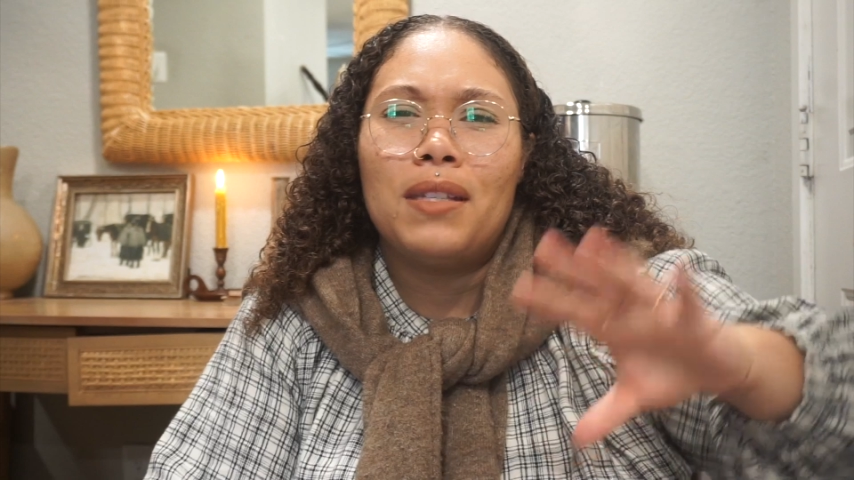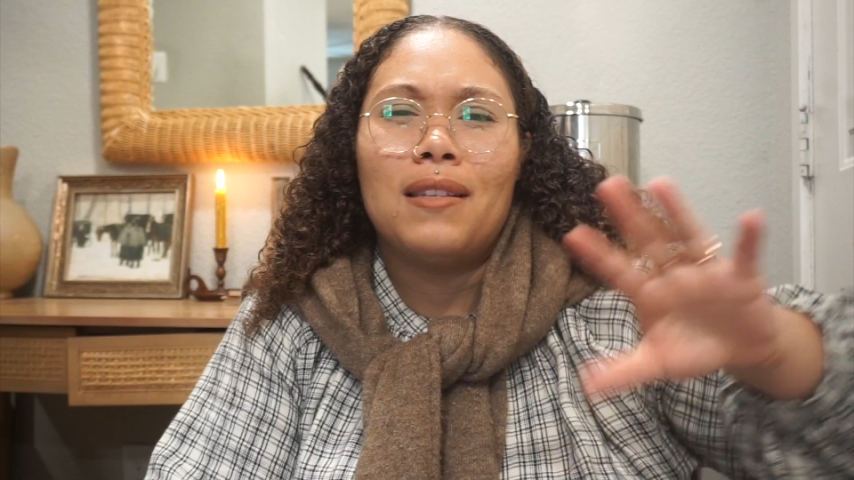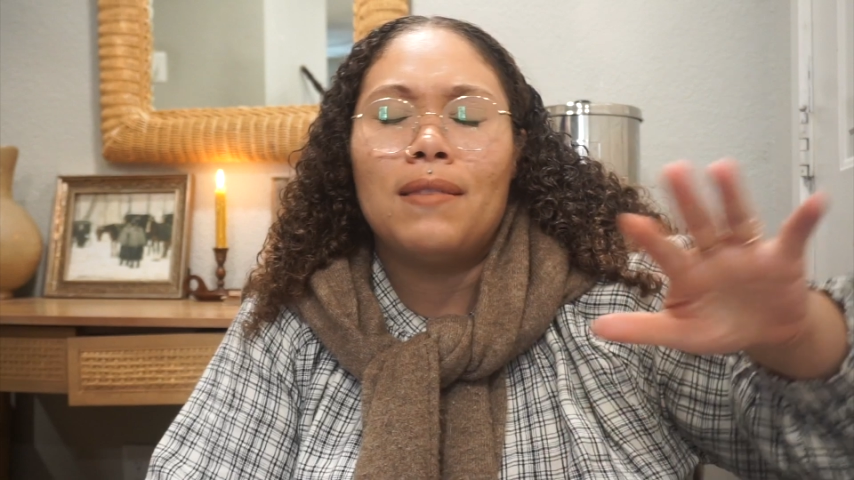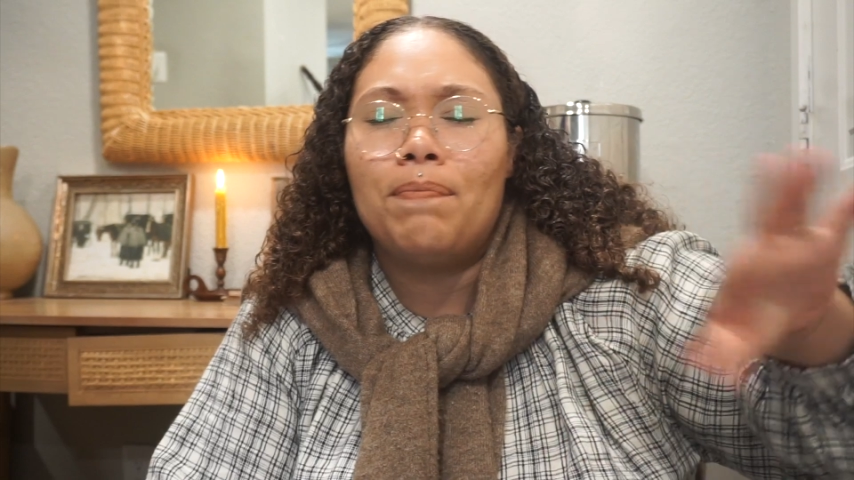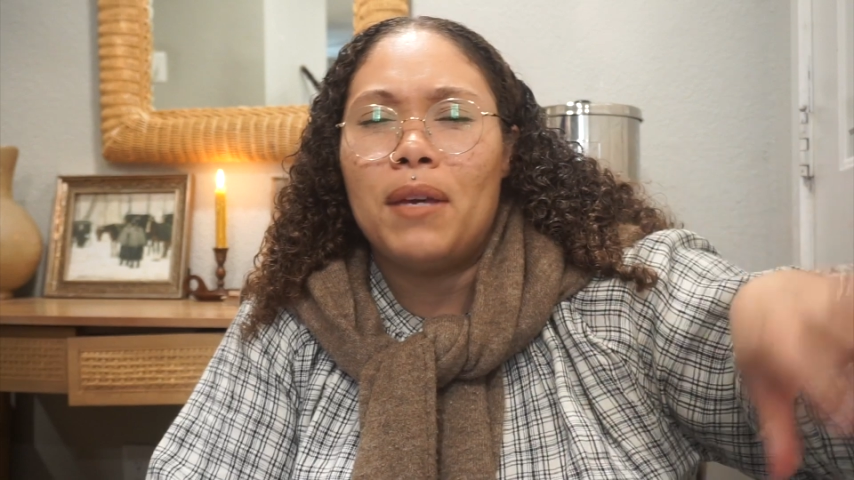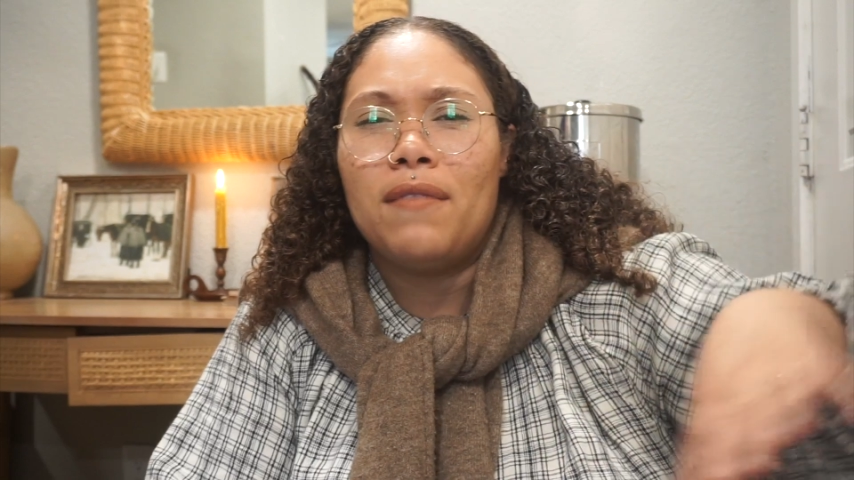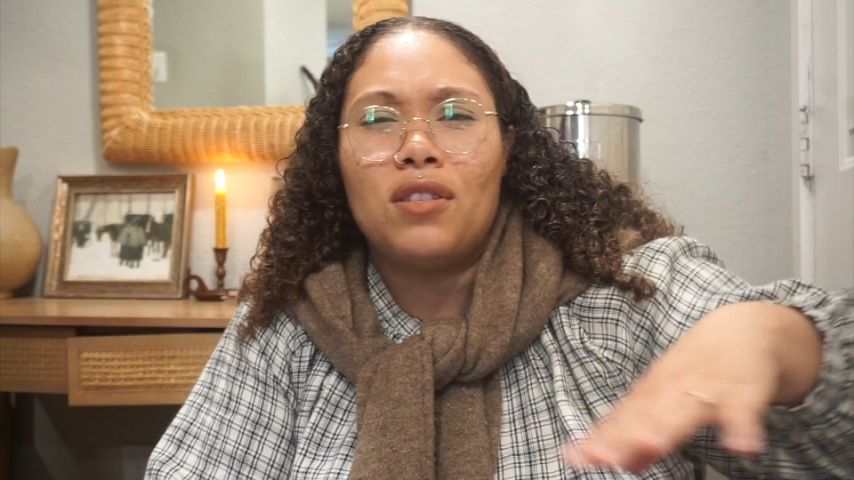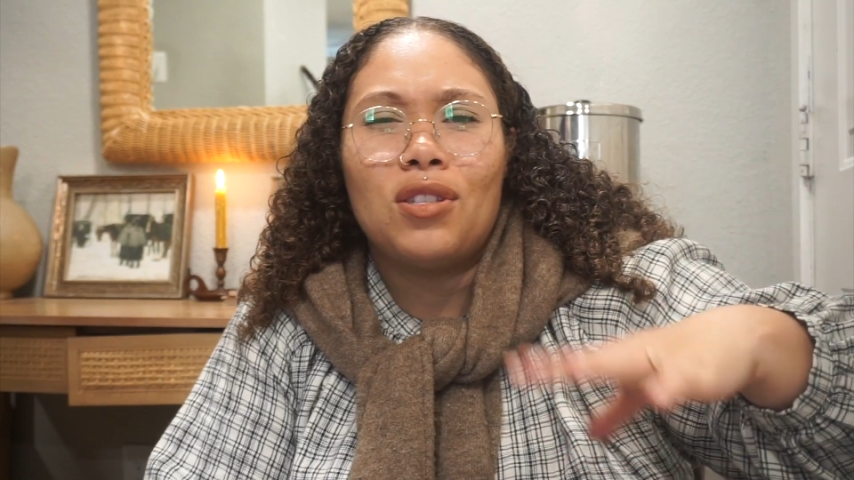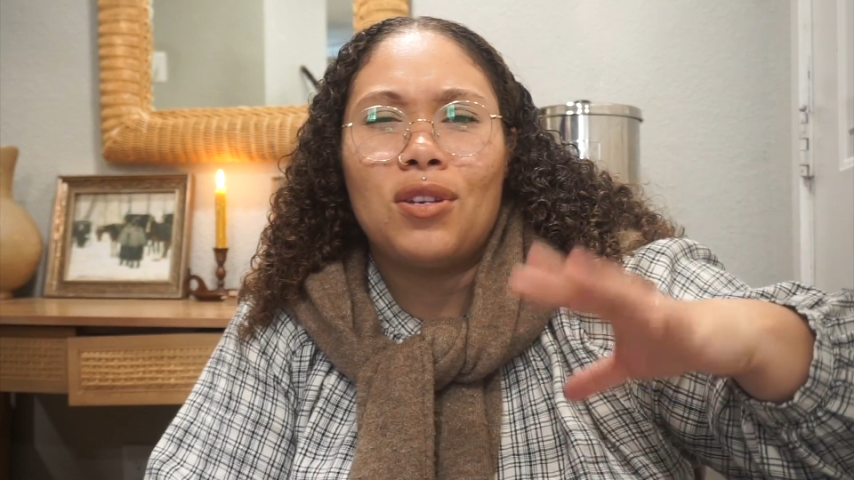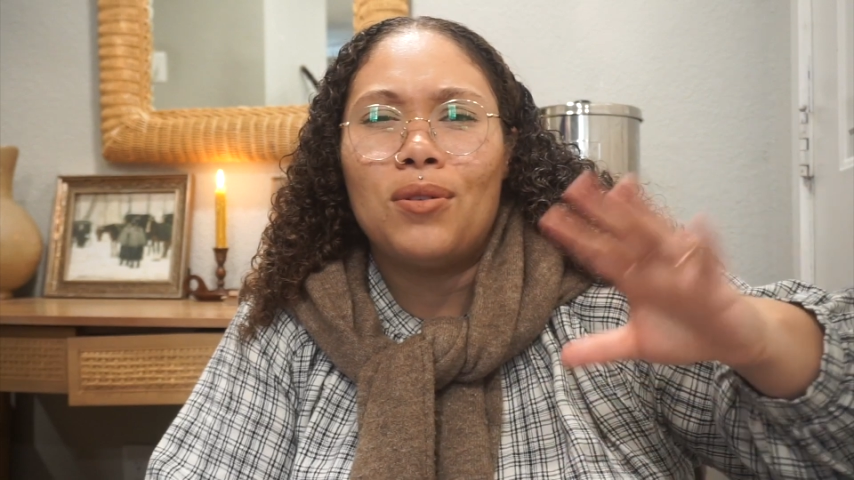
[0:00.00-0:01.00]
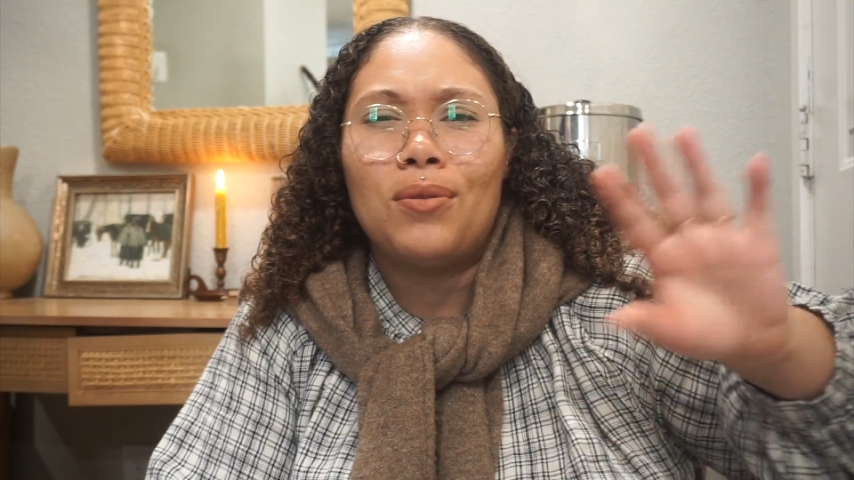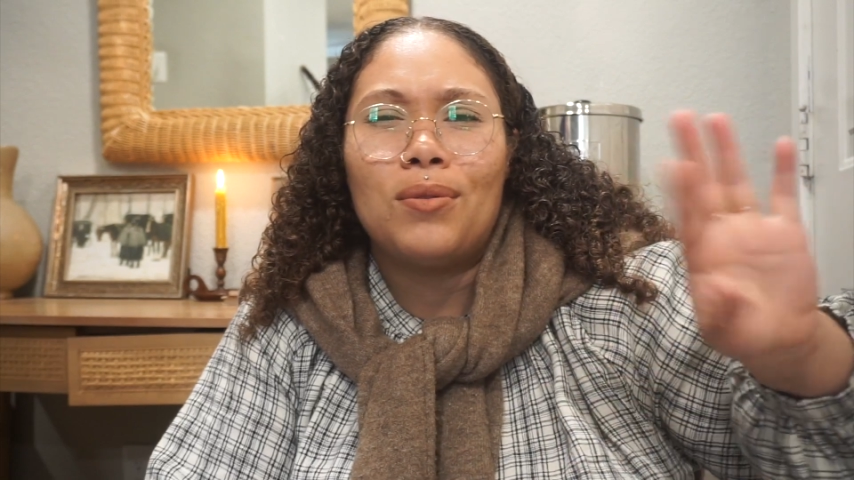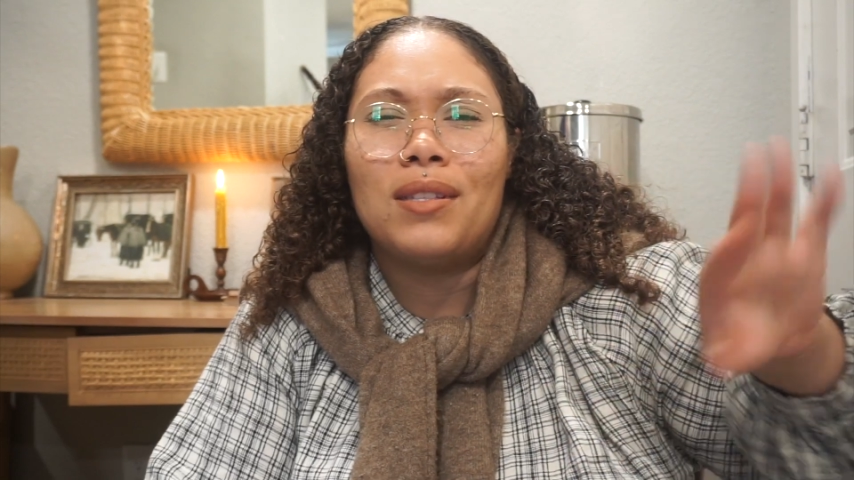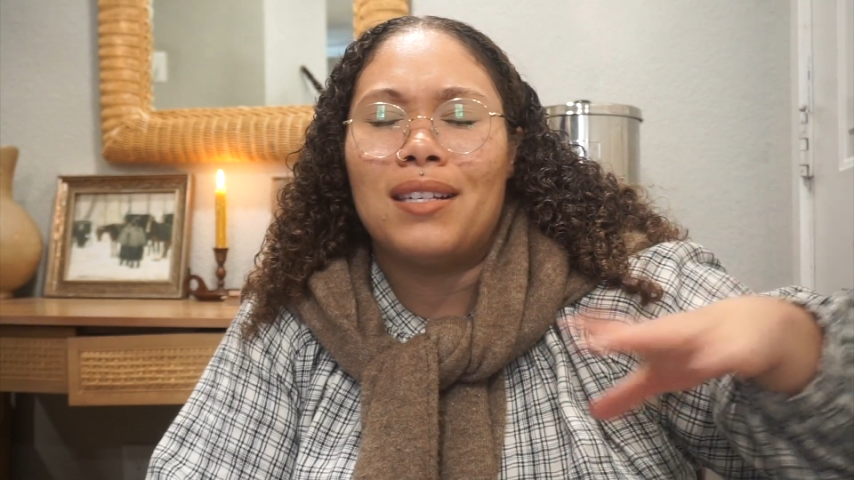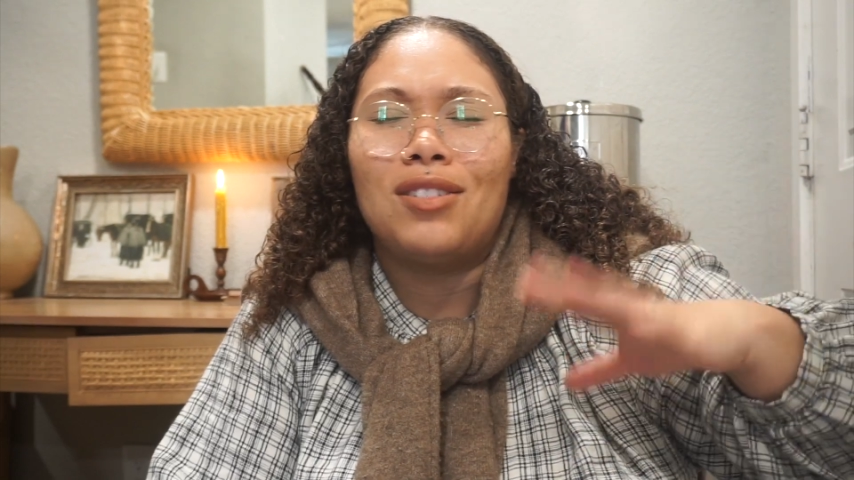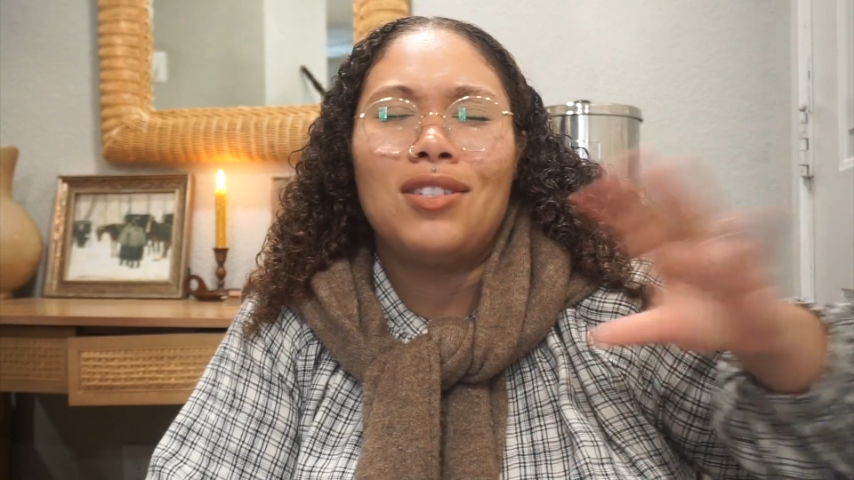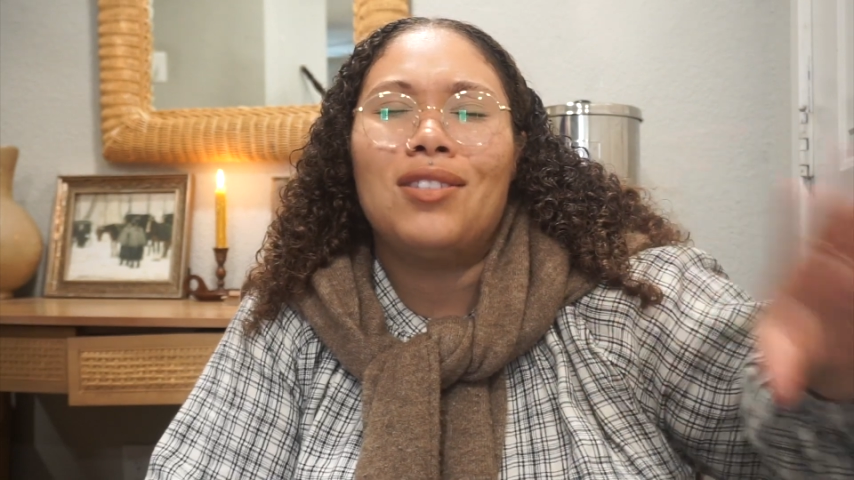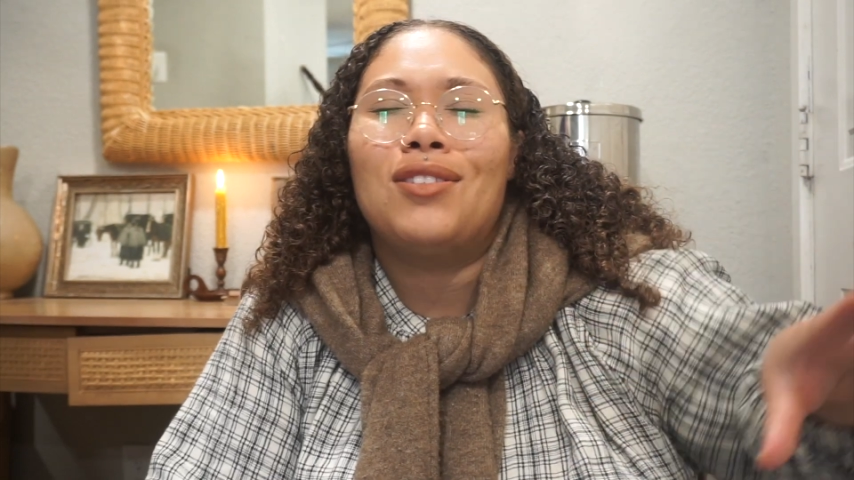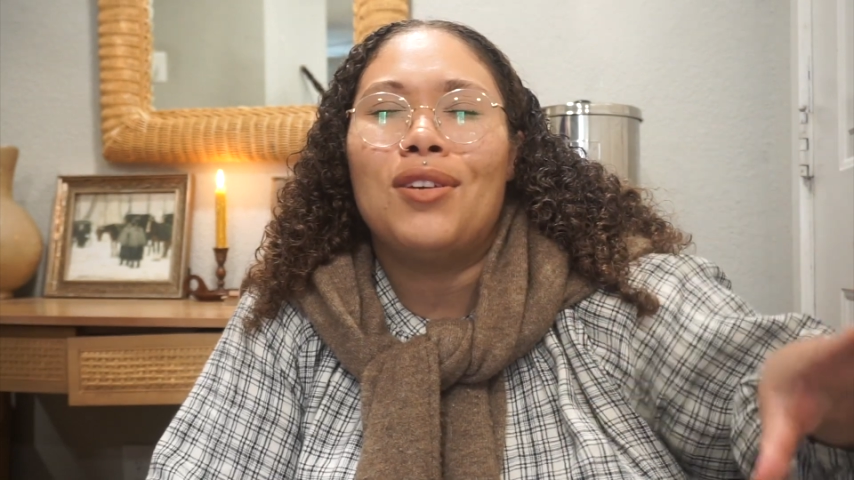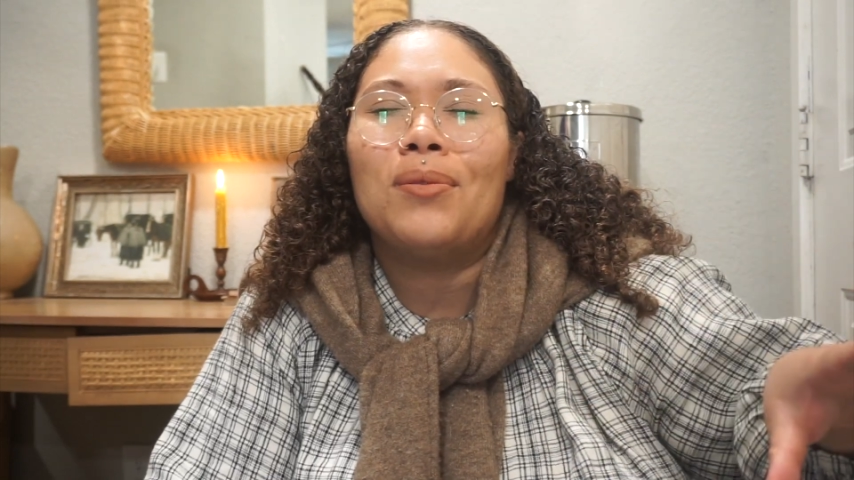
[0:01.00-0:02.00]
and beef stews and just
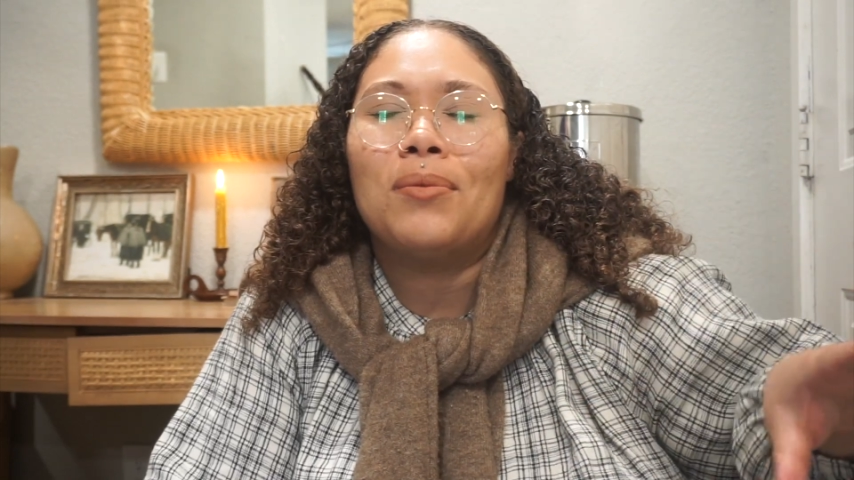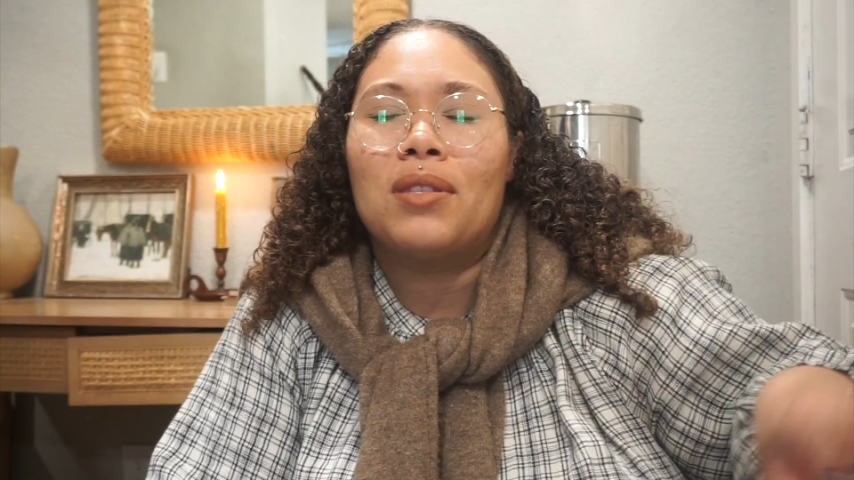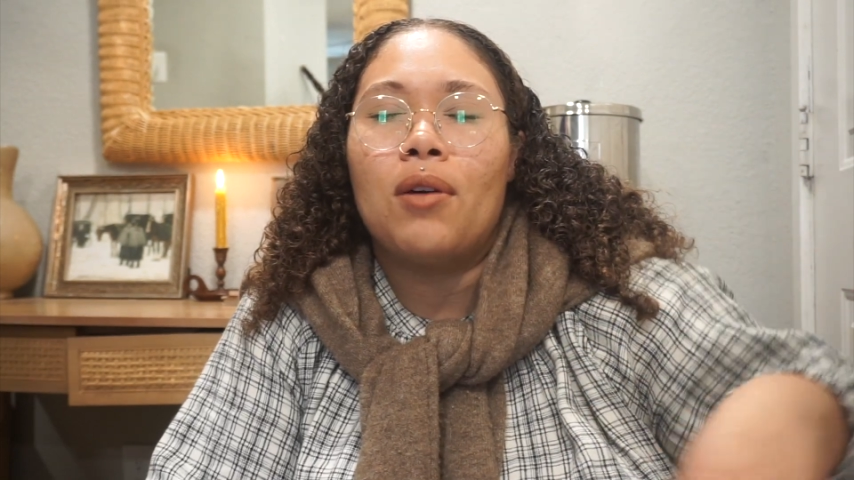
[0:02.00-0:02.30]
stews.